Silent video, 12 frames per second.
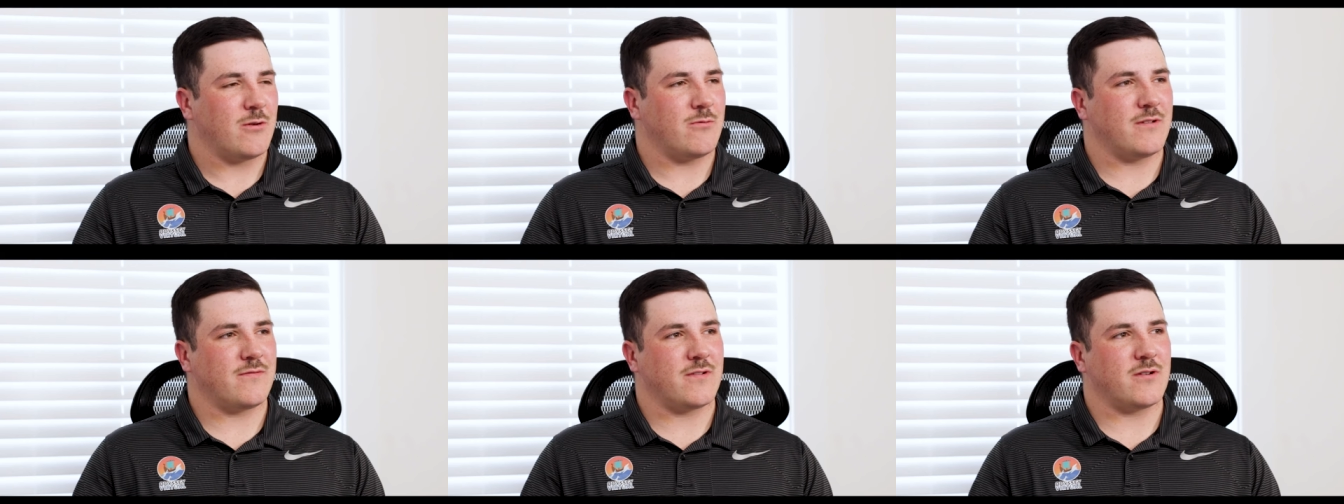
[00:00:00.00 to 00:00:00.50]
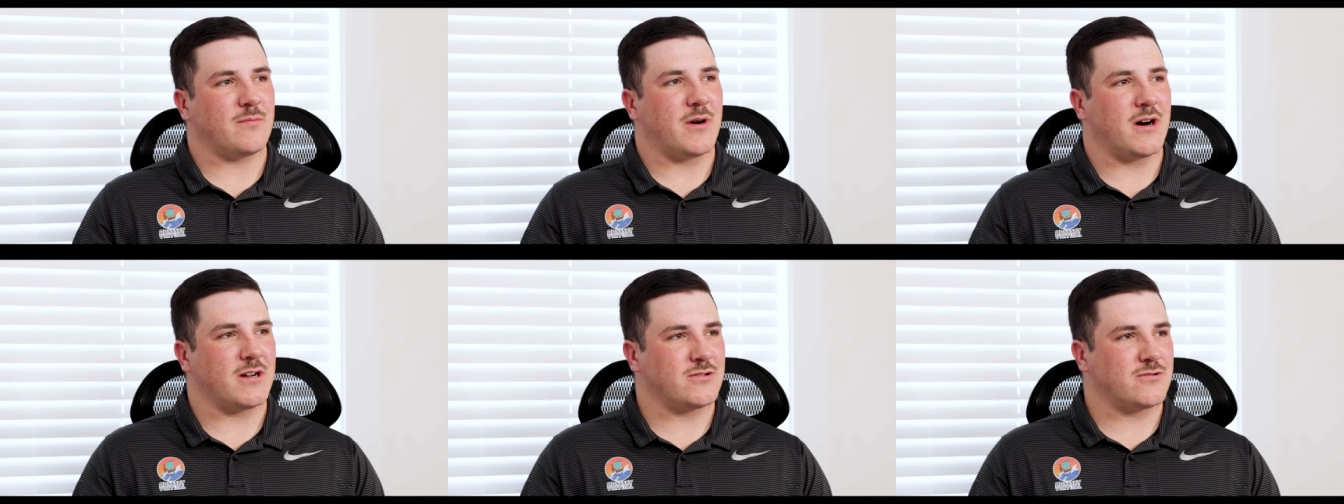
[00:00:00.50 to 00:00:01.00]
We film
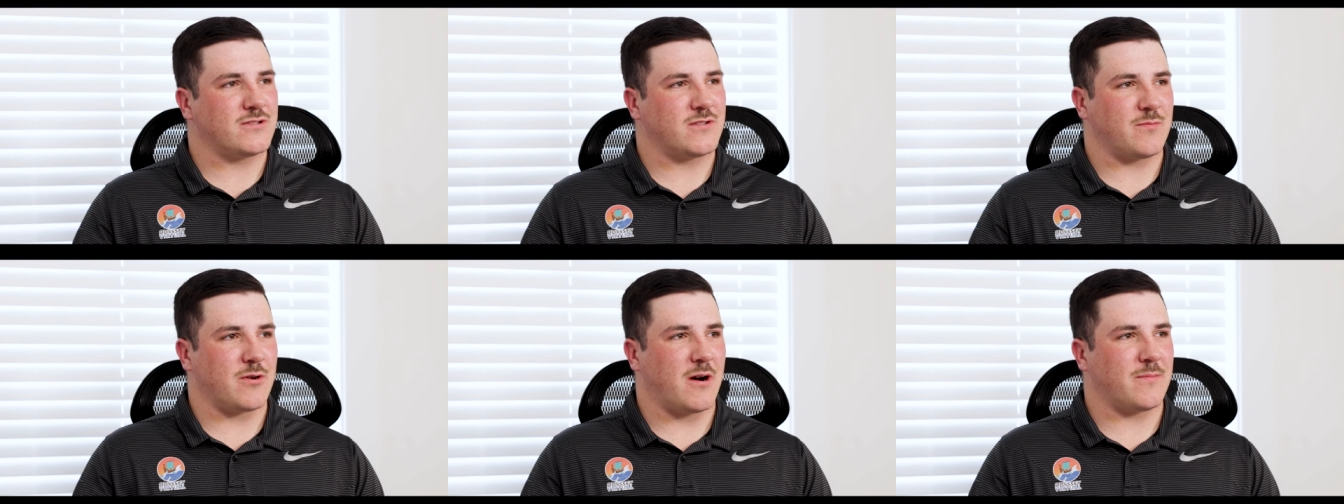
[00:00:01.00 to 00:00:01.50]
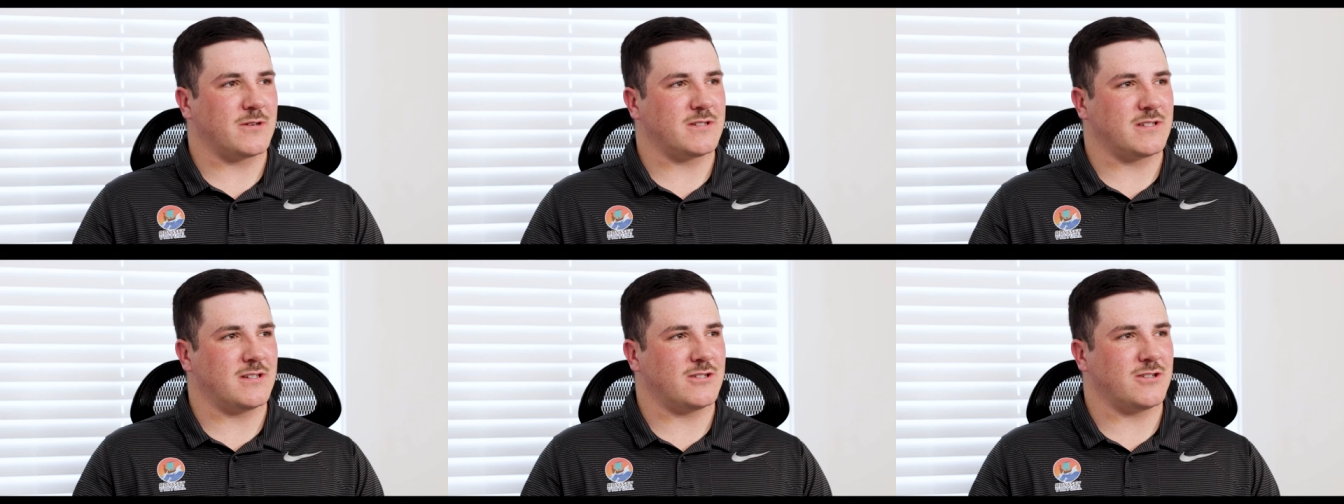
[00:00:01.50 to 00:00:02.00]
hundreds of
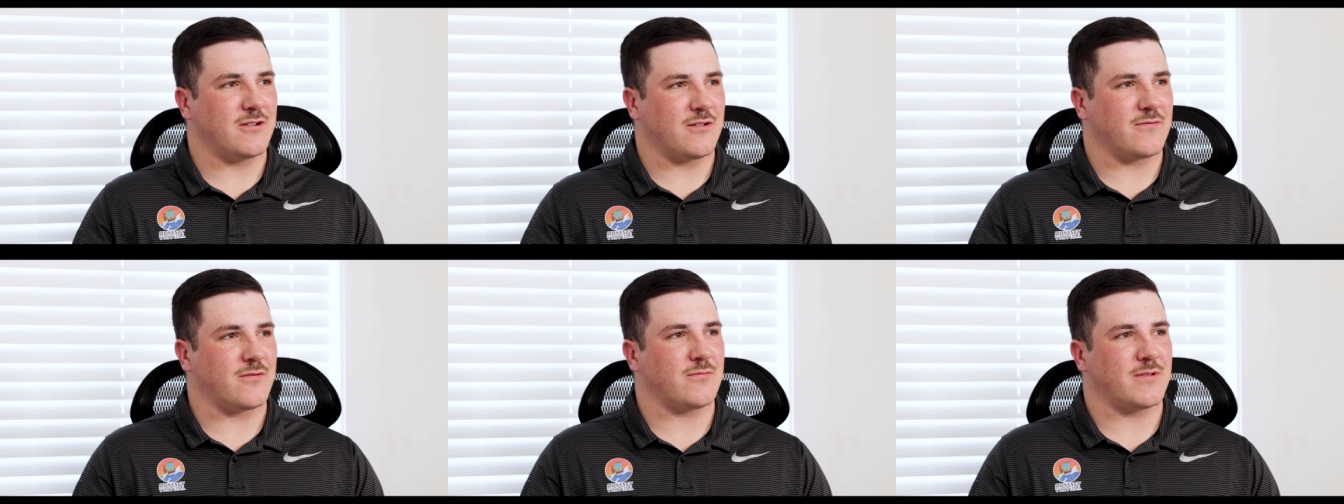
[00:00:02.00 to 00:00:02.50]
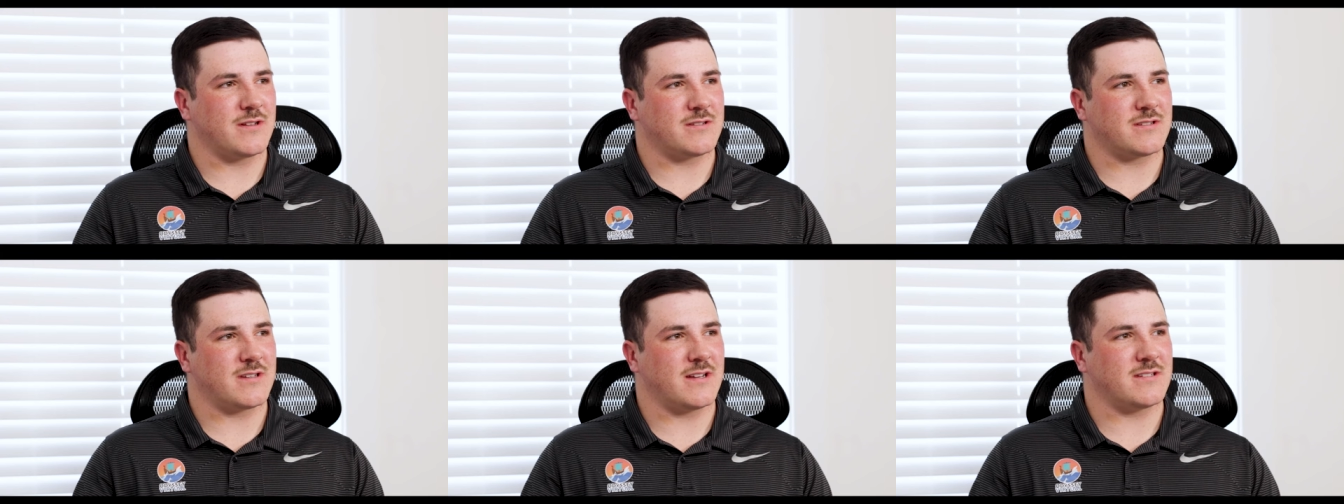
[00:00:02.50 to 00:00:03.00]
properties each year for real
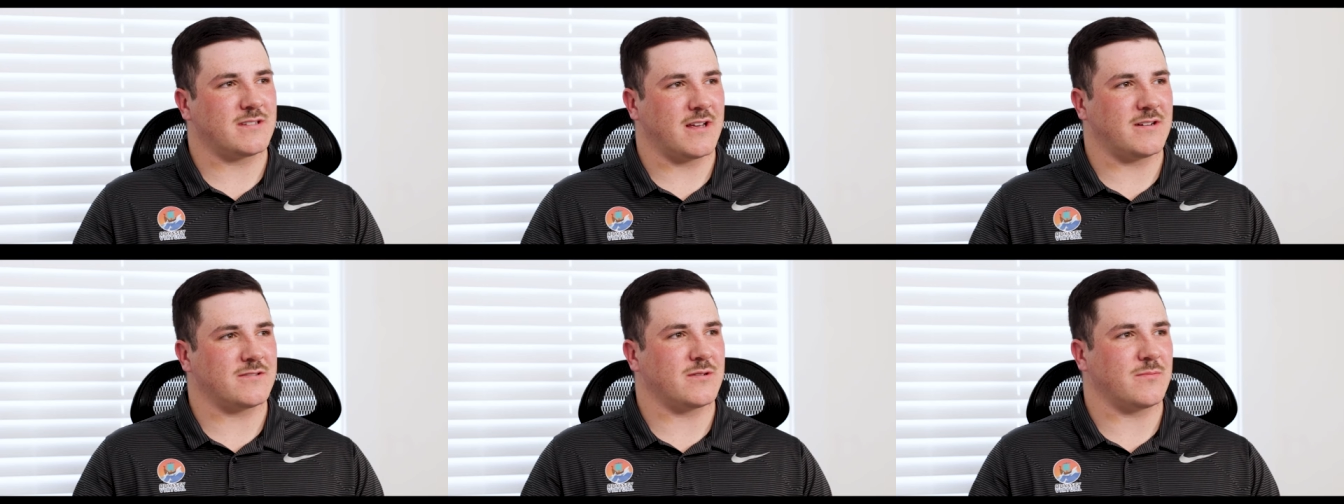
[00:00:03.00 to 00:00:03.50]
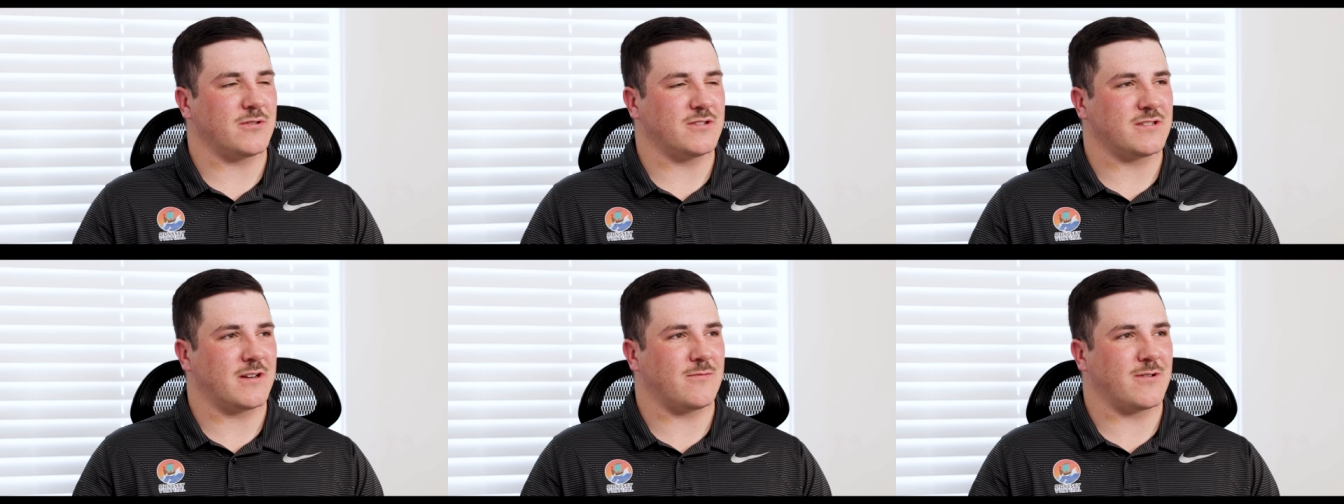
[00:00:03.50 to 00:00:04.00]
estate sales on
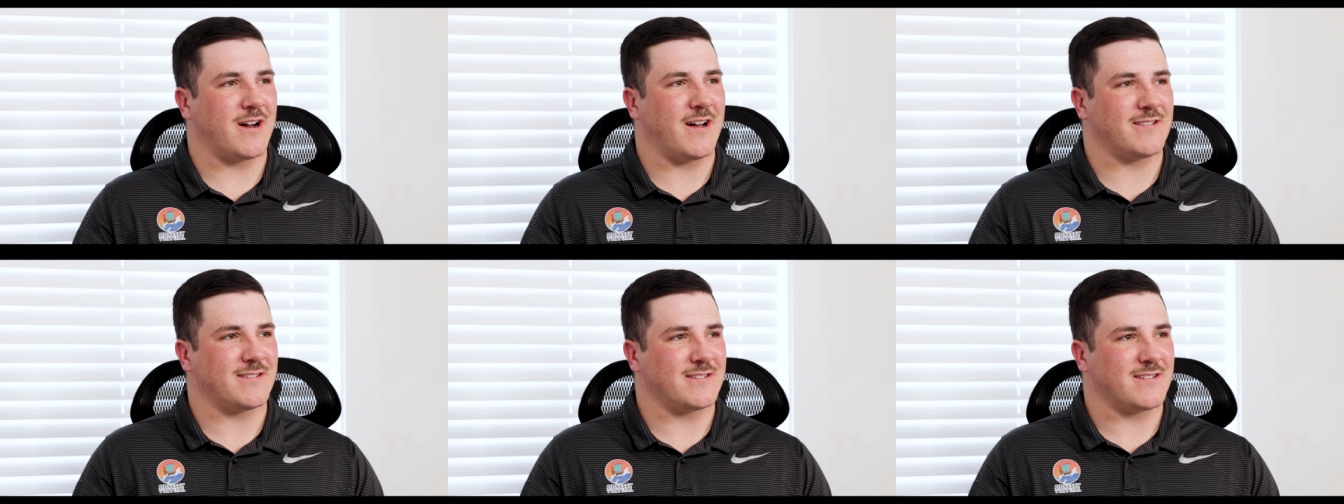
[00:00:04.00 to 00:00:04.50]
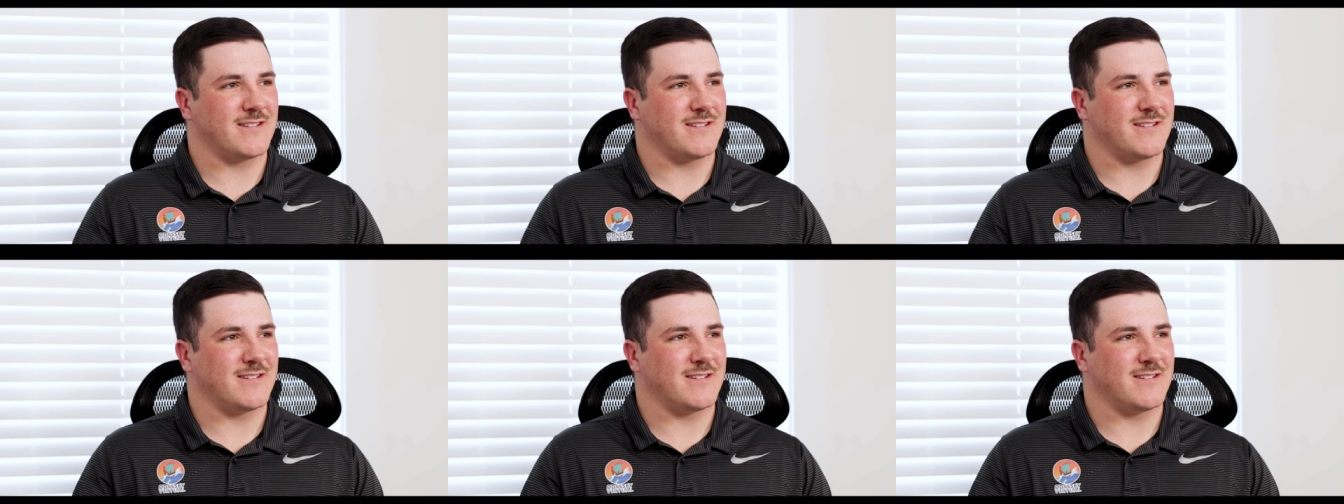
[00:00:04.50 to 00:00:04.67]
Prince Edward Island.